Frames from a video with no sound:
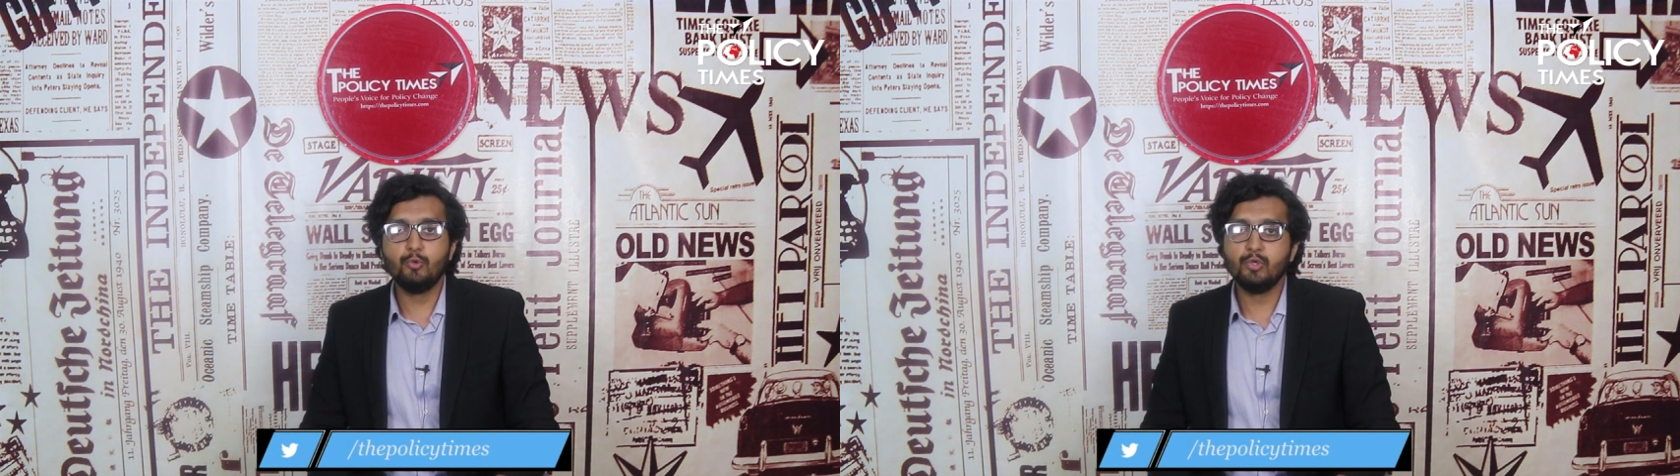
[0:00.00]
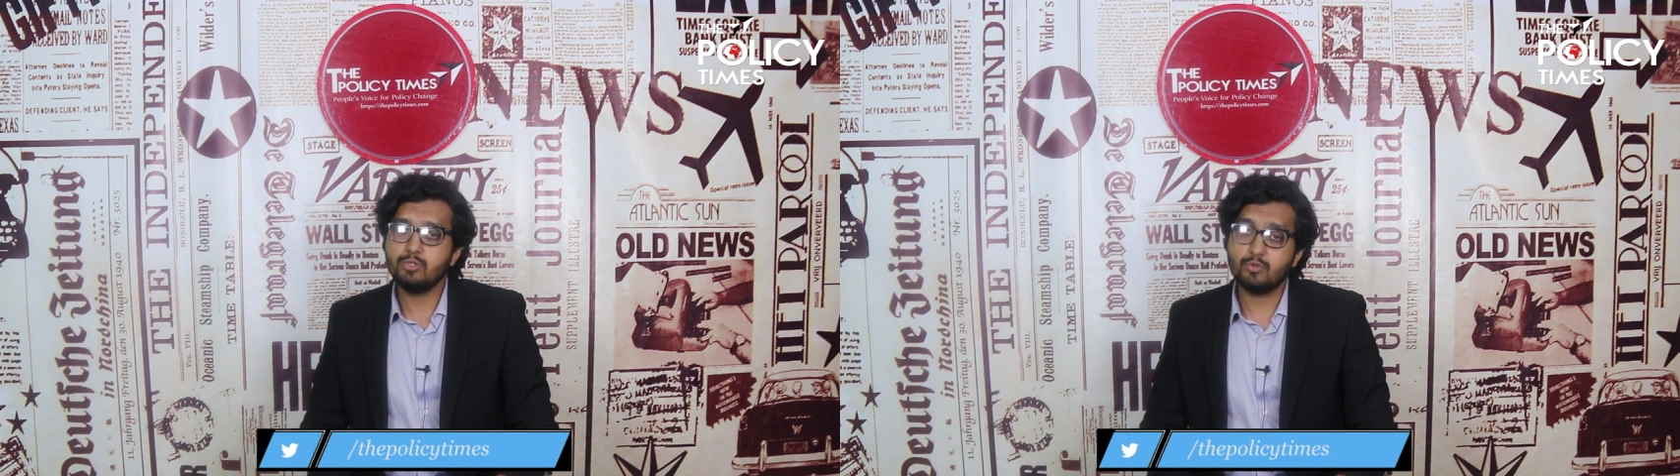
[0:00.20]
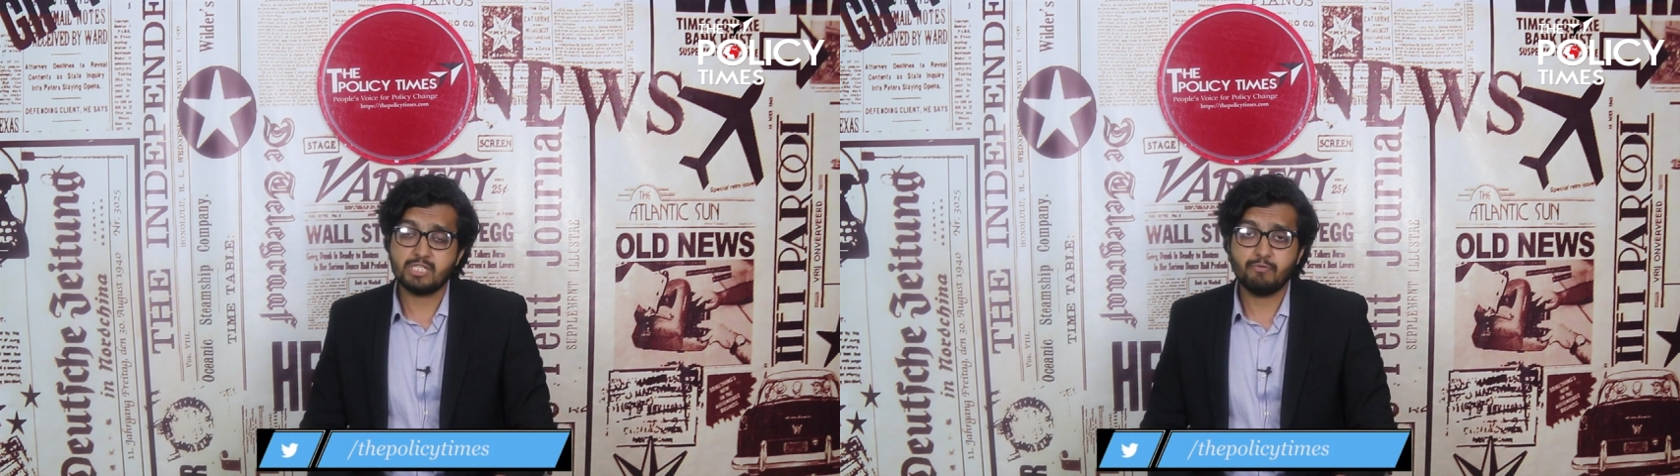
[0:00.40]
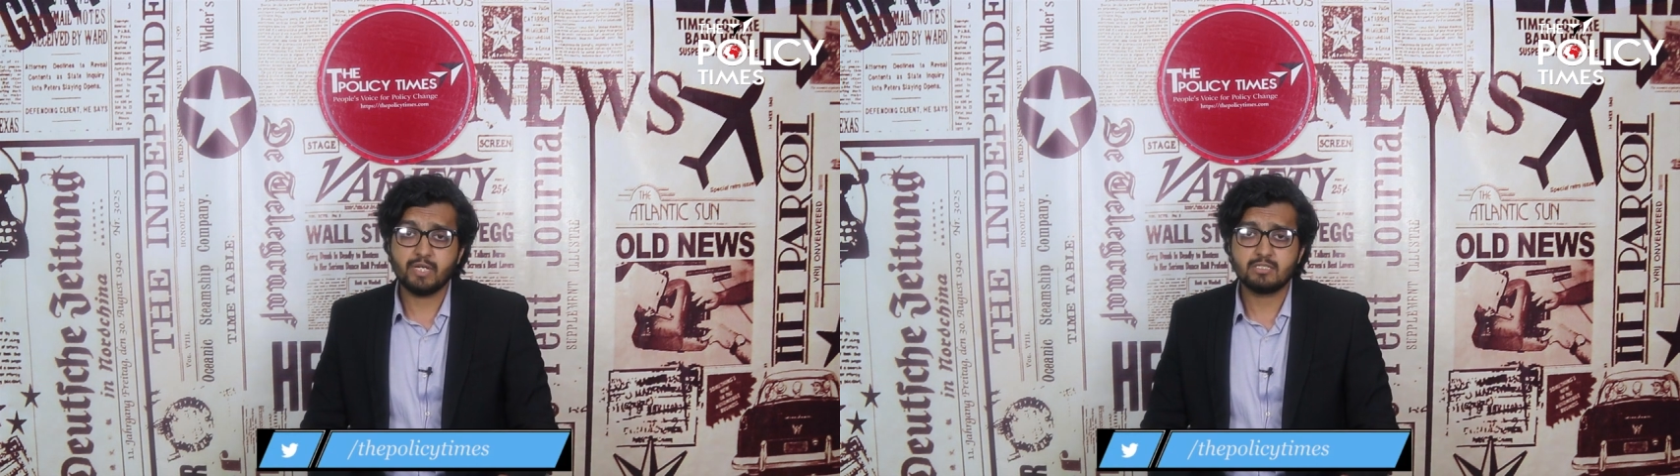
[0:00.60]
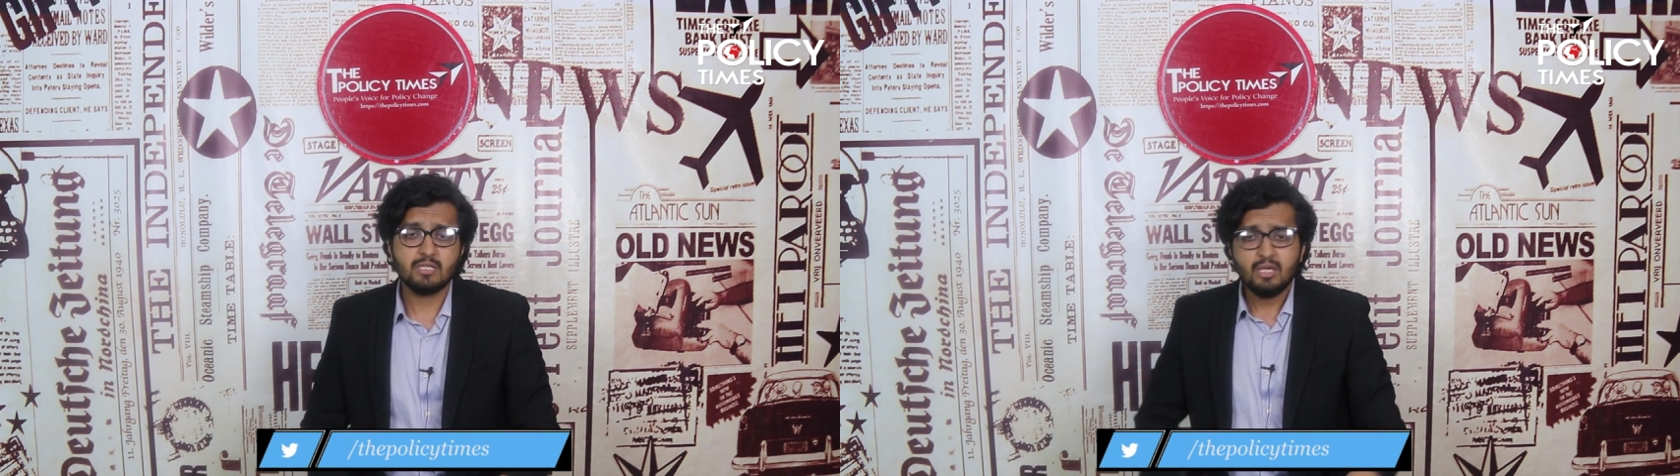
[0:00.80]
doing those
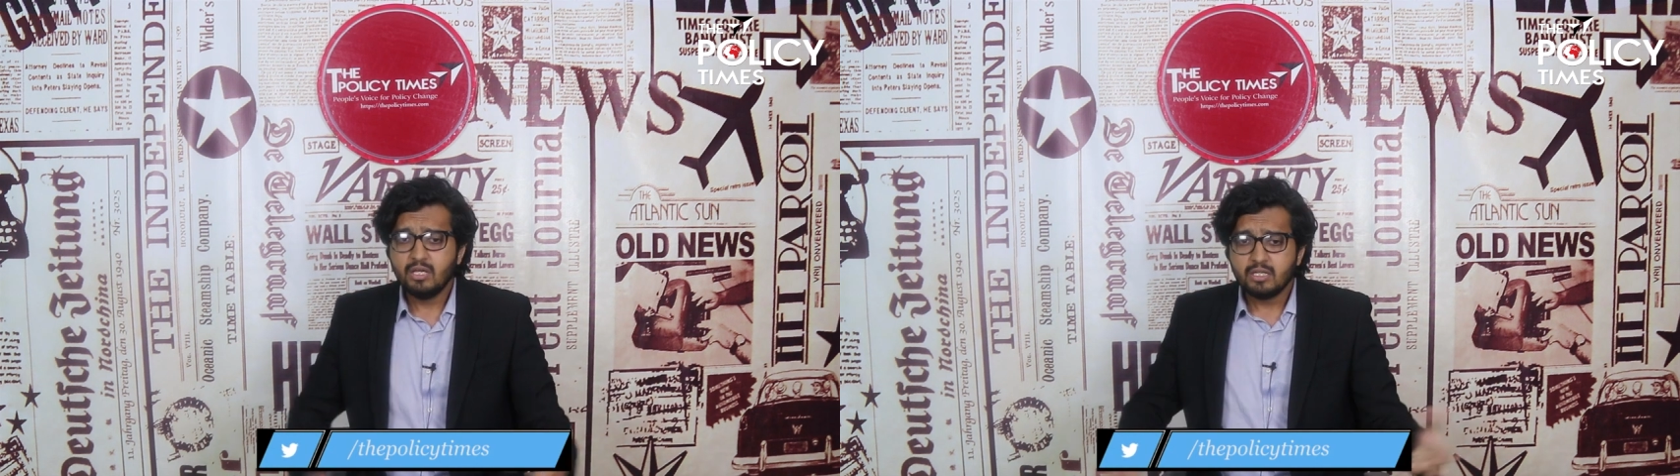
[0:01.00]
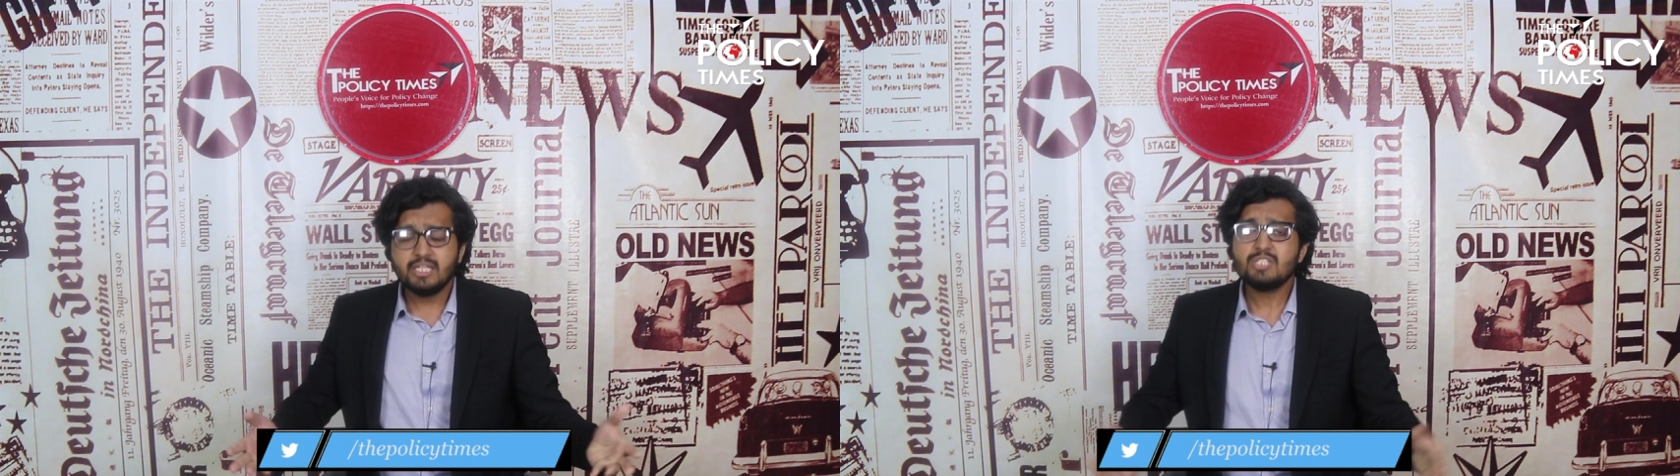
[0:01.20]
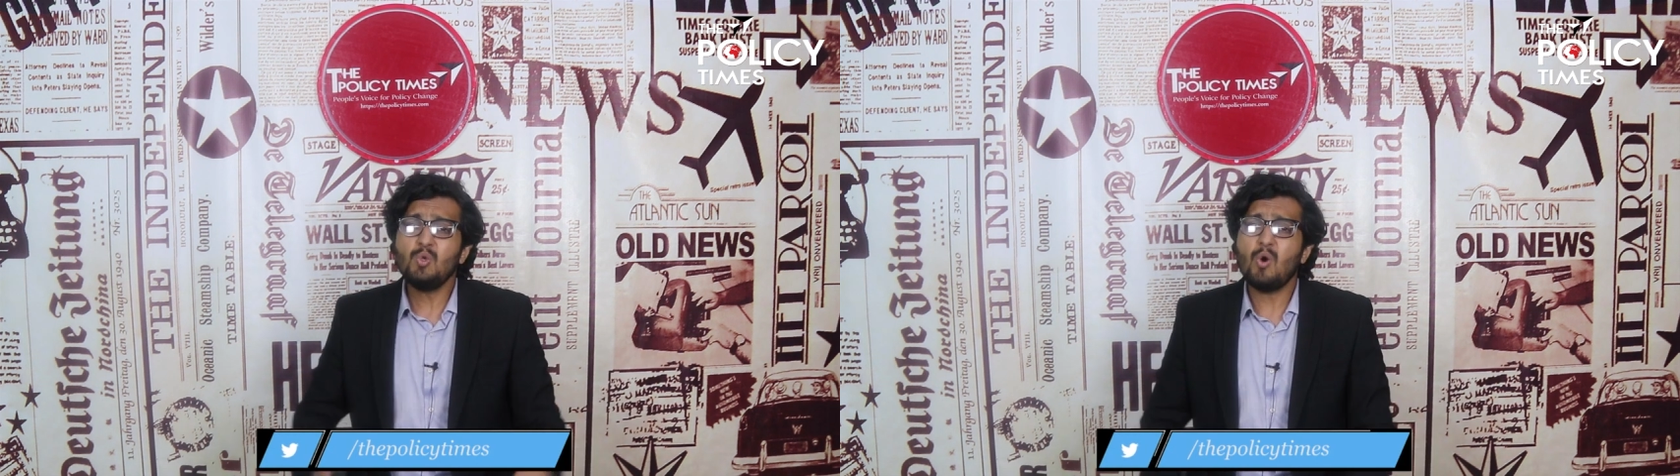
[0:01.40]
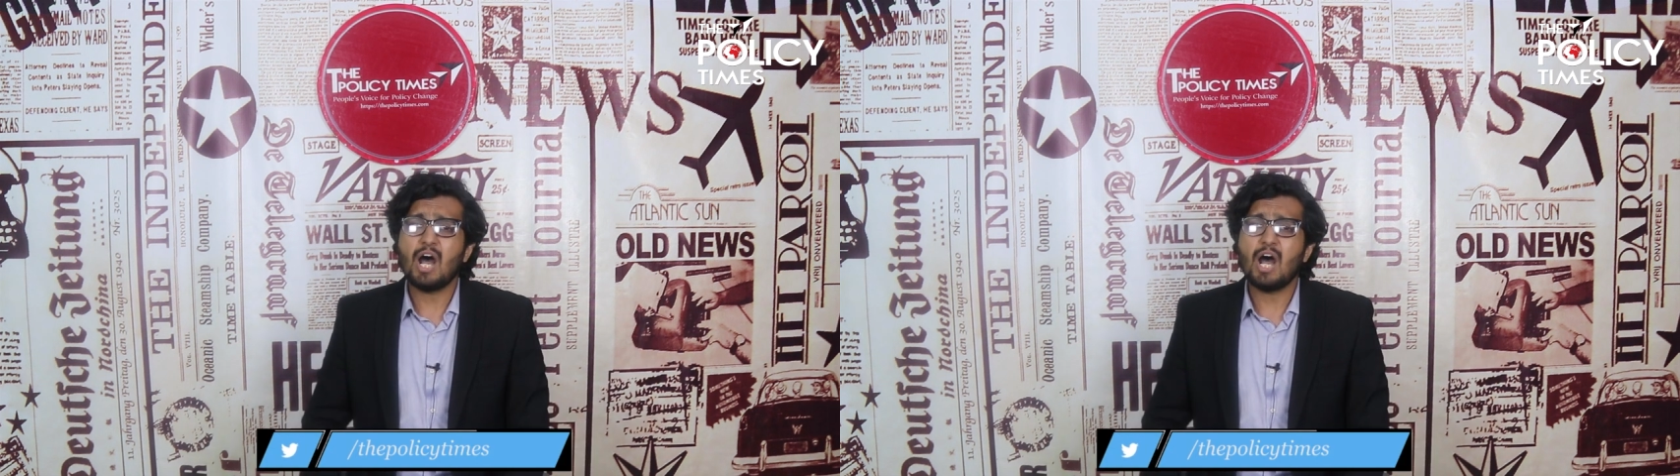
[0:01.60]
events there's no